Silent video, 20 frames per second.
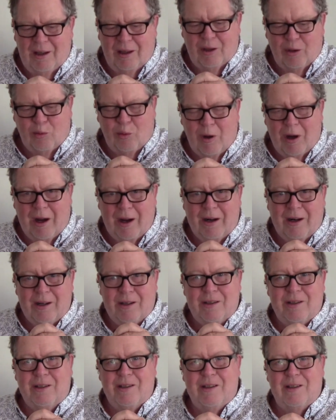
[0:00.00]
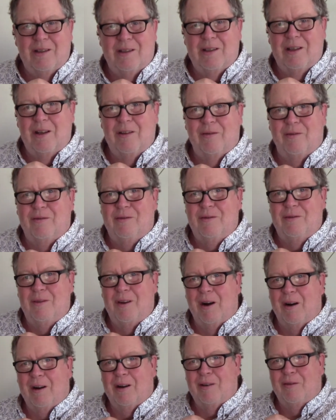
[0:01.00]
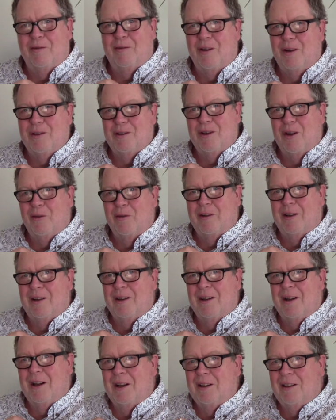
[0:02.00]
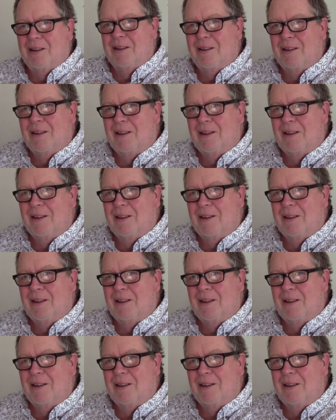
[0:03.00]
the wires to see if Erica falls over or not.